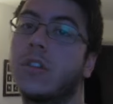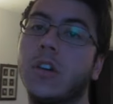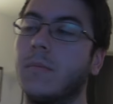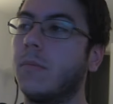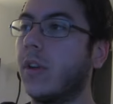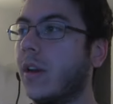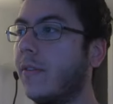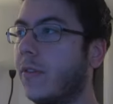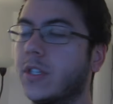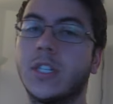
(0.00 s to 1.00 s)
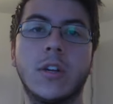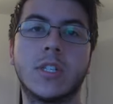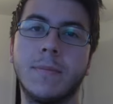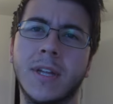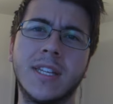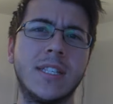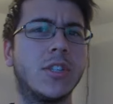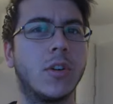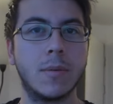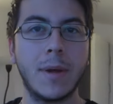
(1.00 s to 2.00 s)
Good morning everyone. So something I didn't
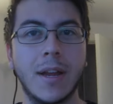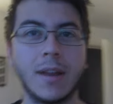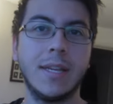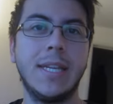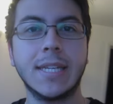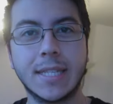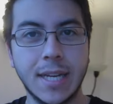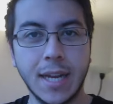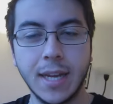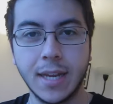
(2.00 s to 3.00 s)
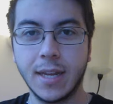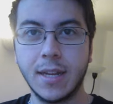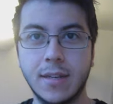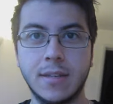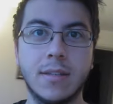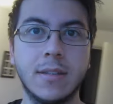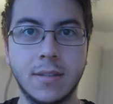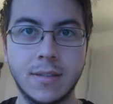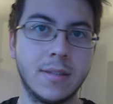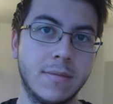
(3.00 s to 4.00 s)
talk about yesterday in
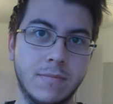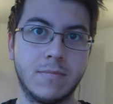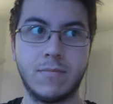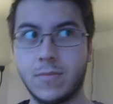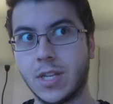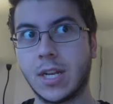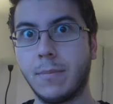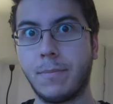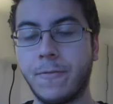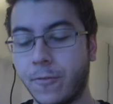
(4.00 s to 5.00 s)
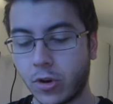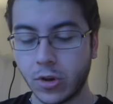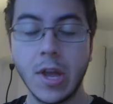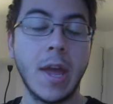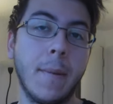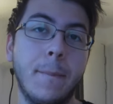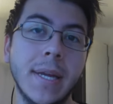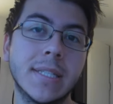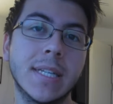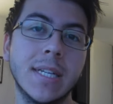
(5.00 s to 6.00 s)
the clip before.
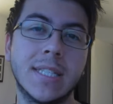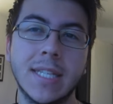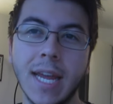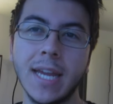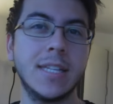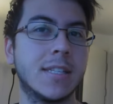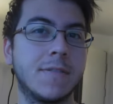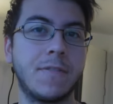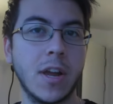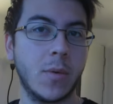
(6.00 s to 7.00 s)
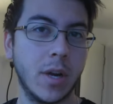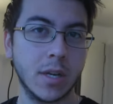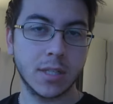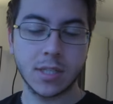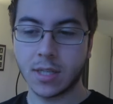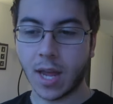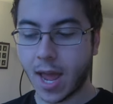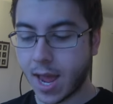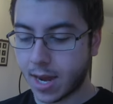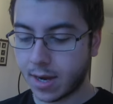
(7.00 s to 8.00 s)
Basically today is fireworks
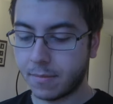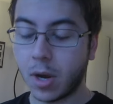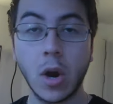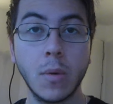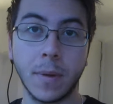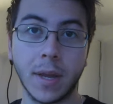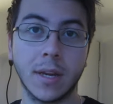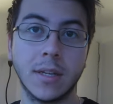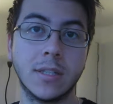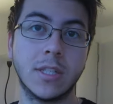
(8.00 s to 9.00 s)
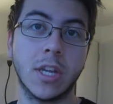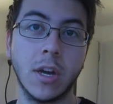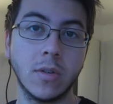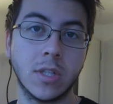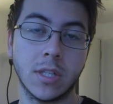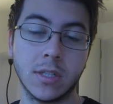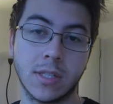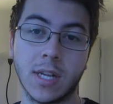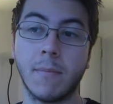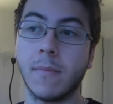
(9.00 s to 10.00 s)
and I'm hoping to go to
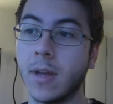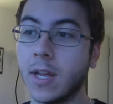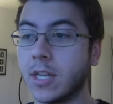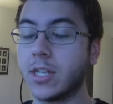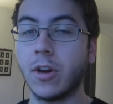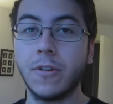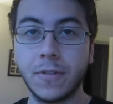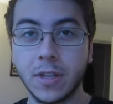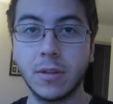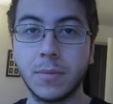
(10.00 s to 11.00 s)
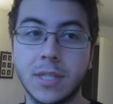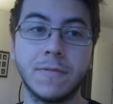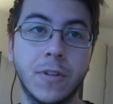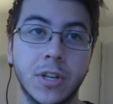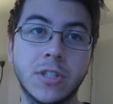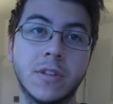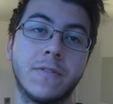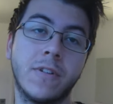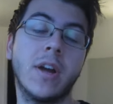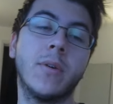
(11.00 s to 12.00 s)
some. So hopefully there'll be some footage of the
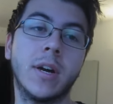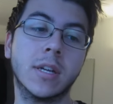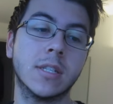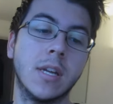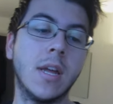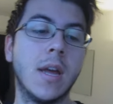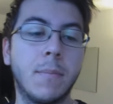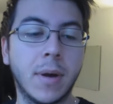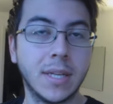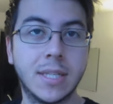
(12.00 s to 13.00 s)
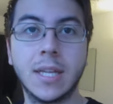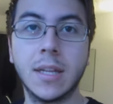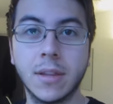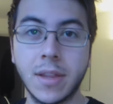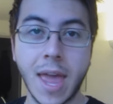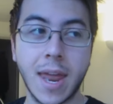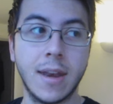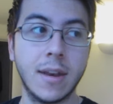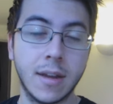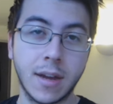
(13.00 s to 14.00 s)
fireworks, but until
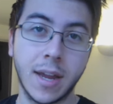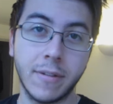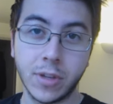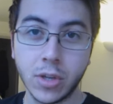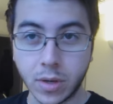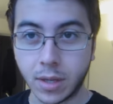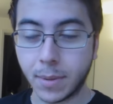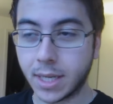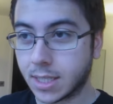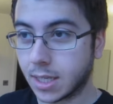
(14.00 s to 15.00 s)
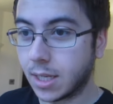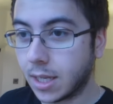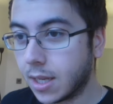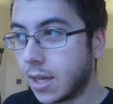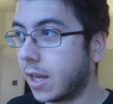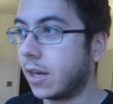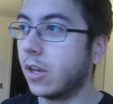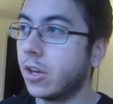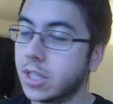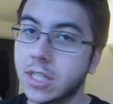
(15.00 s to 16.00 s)
then I have uni basically and a
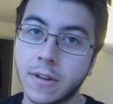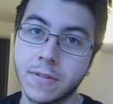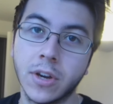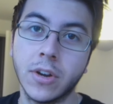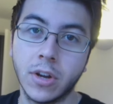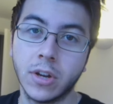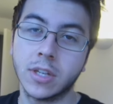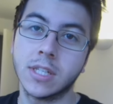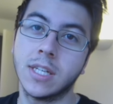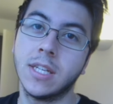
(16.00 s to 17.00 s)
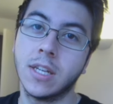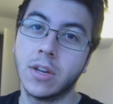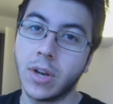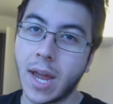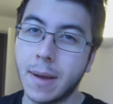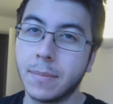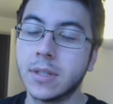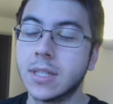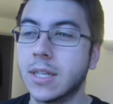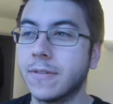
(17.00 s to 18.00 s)
lot of stuff going on because I need to go to Apple
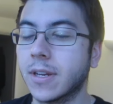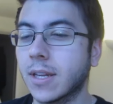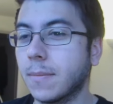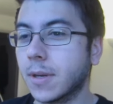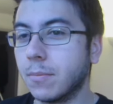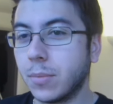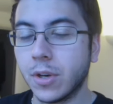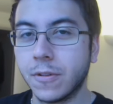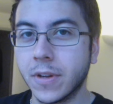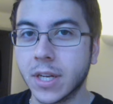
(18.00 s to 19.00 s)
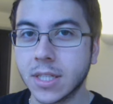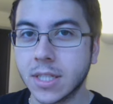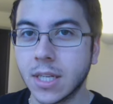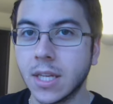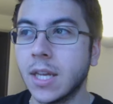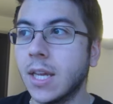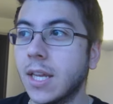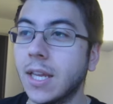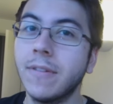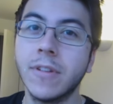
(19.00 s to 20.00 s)
and see if I can get my computer fixed.
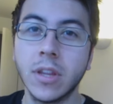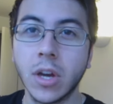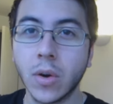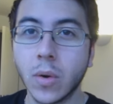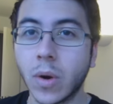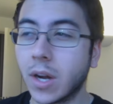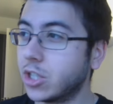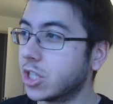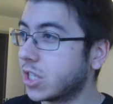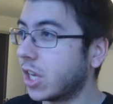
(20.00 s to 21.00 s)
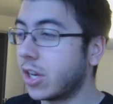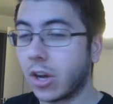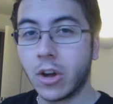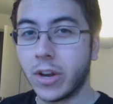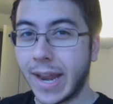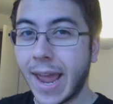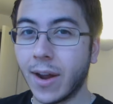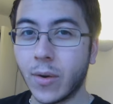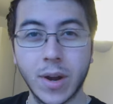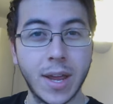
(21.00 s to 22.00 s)
Even though I just turned it on
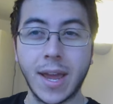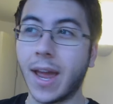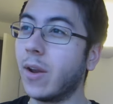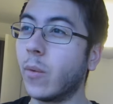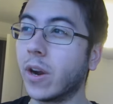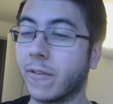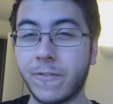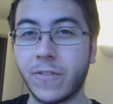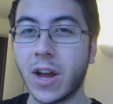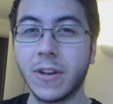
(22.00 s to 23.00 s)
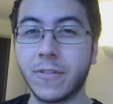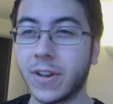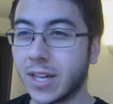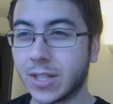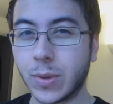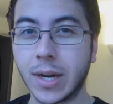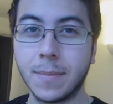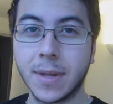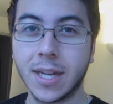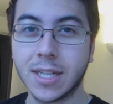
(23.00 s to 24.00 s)
now and it worked fine for like twenty
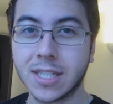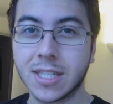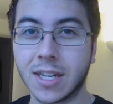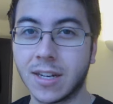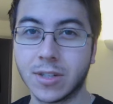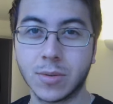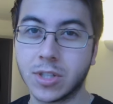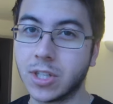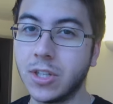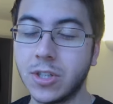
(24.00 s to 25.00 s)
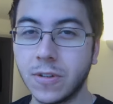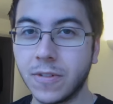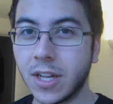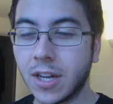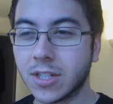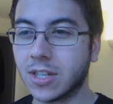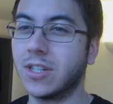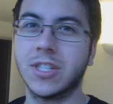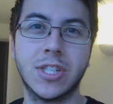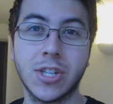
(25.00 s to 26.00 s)
minutes and I was watching YouTube videos and I
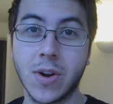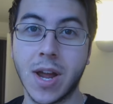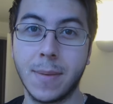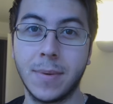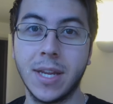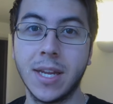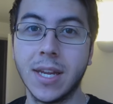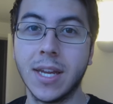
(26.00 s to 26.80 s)
was so happy,